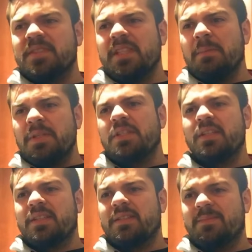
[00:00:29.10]
Let me
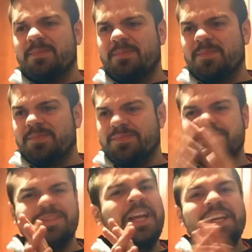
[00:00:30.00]
just
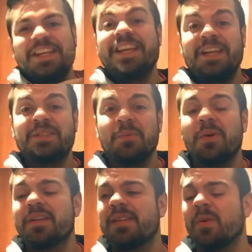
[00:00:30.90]
get to
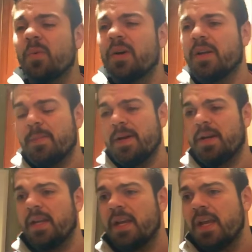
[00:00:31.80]
what didn't work about
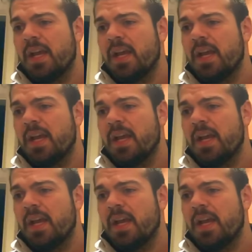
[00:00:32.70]
it.